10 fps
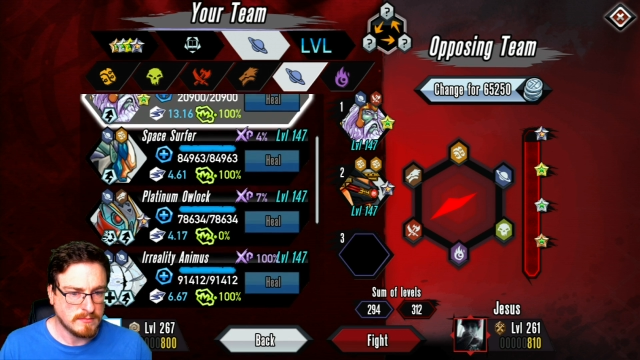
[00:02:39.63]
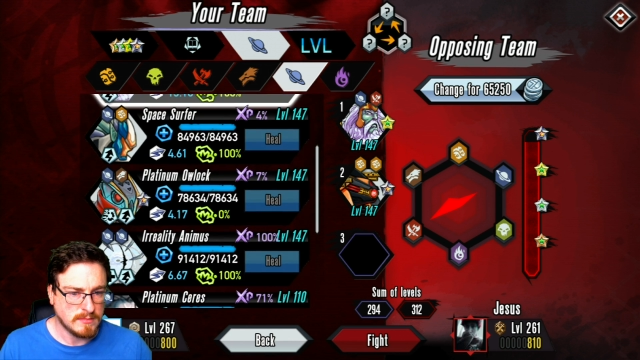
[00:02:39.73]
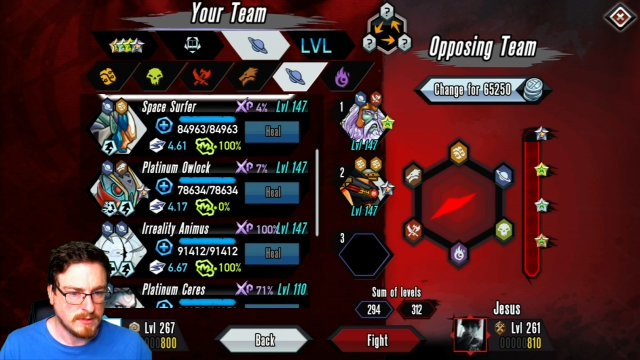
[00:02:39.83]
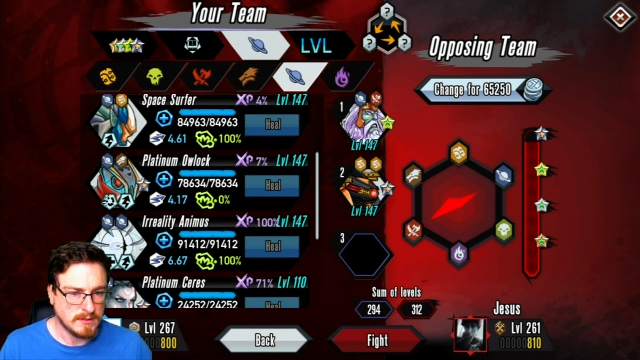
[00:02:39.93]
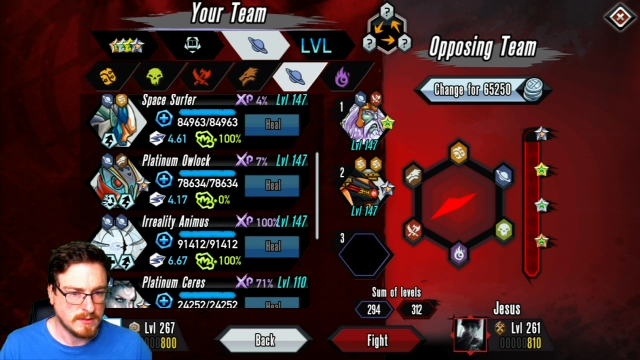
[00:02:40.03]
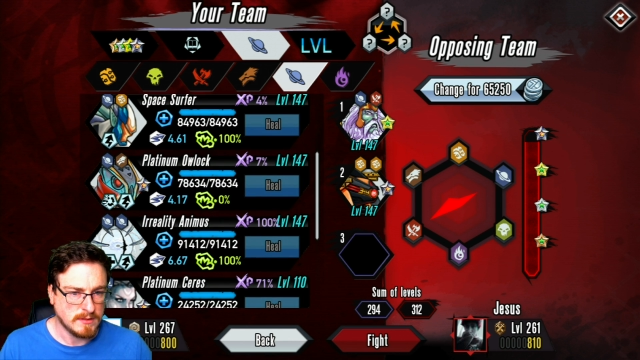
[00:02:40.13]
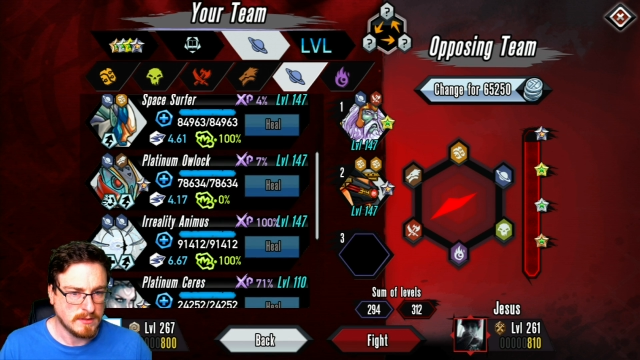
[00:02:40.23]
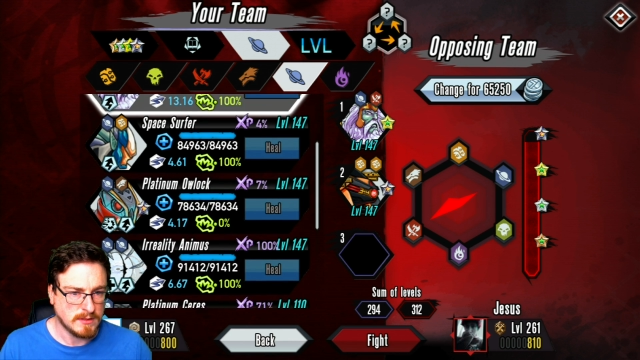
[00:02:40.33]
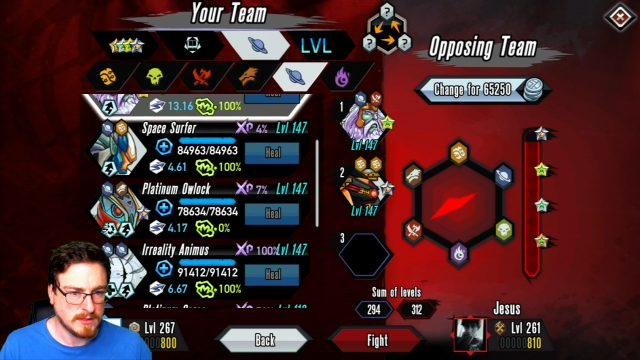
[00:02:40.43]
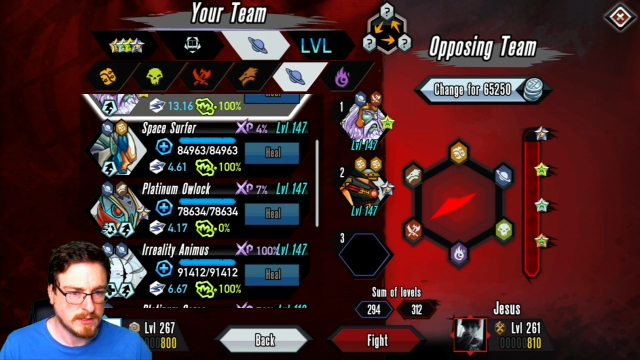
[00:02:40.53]

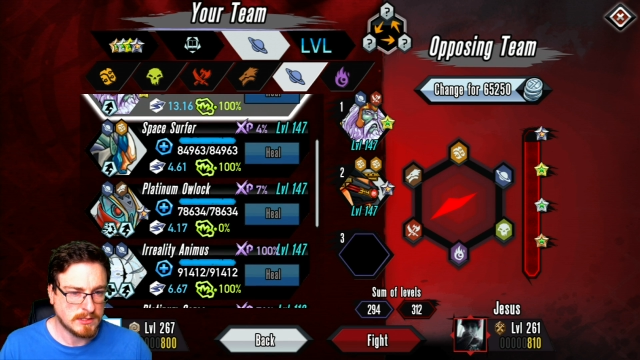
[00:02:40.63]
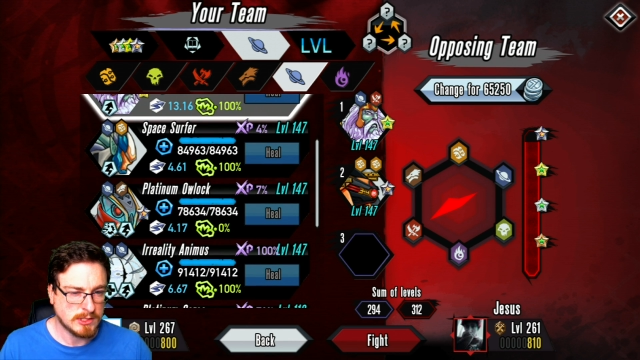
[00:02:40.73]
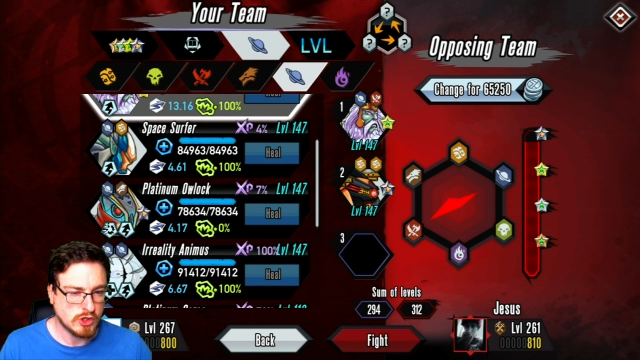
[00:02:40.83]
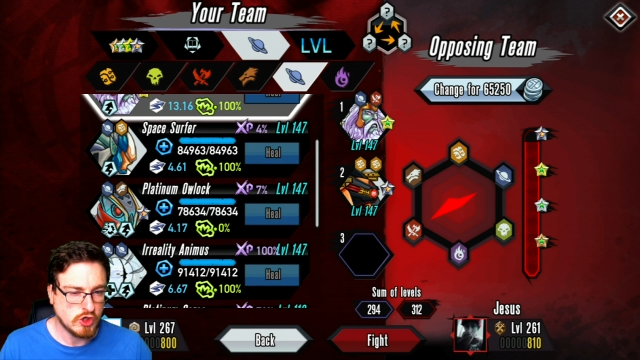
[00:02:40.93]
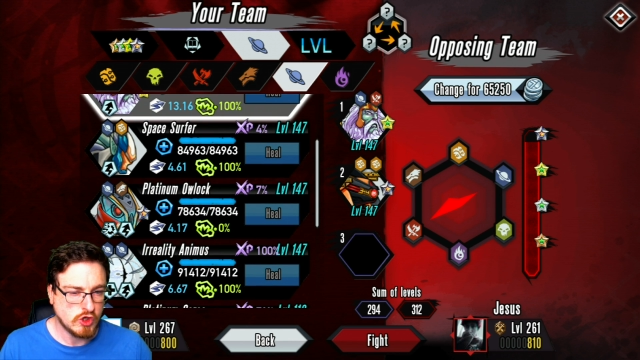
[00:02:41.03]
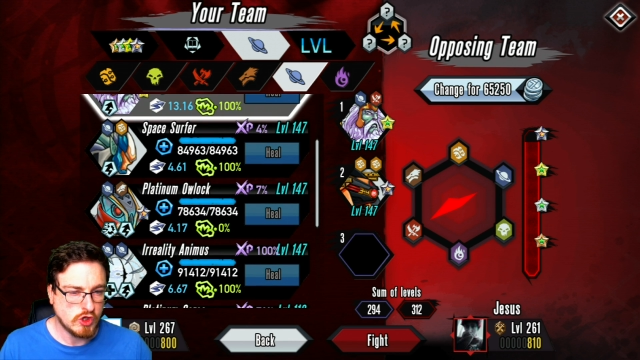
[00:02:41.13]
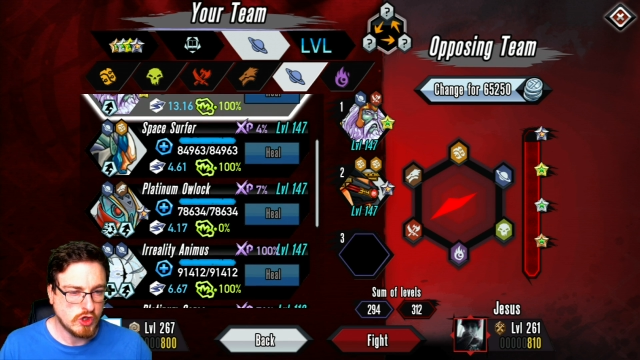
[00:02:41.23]
No one is speaking in this clip.